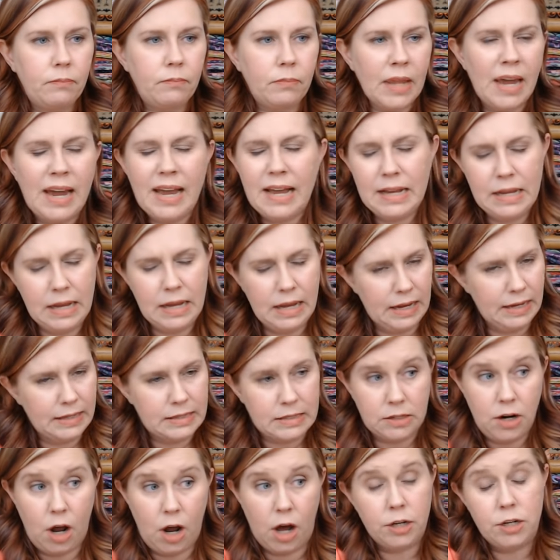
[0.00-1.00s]
It, it's
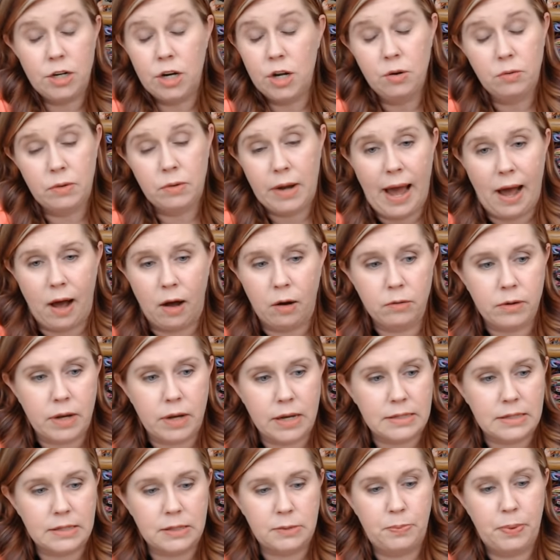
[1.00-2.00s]
not new now because
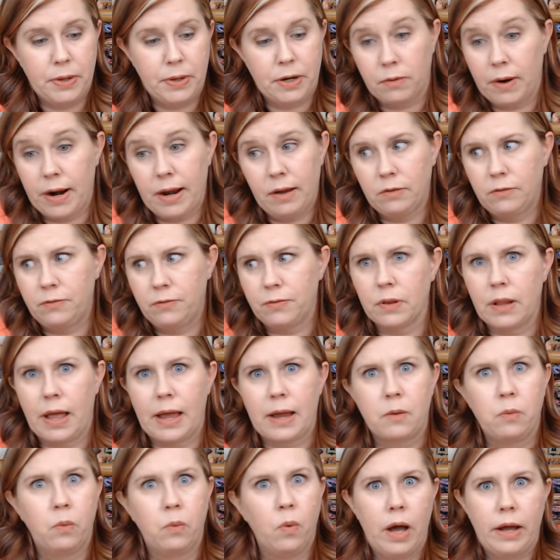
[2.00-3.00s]
it's been around for like,
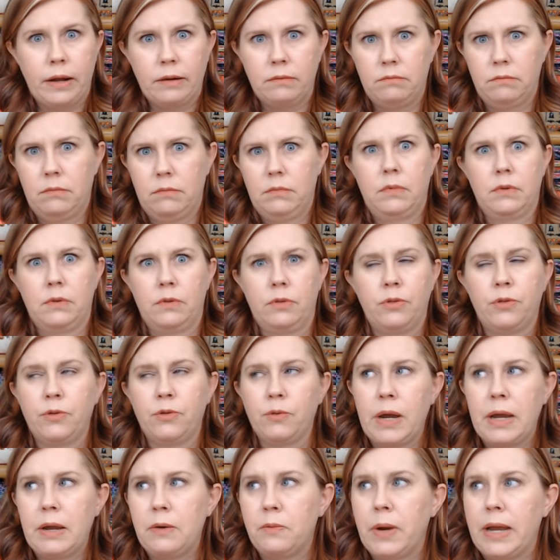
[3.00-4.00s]
what,
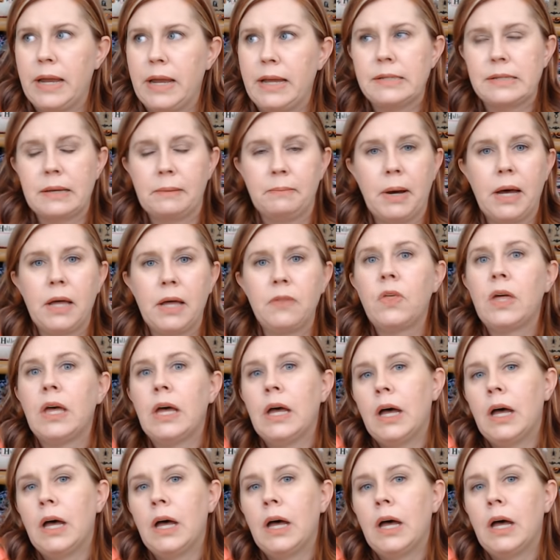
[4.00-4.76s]
three weeks, a month?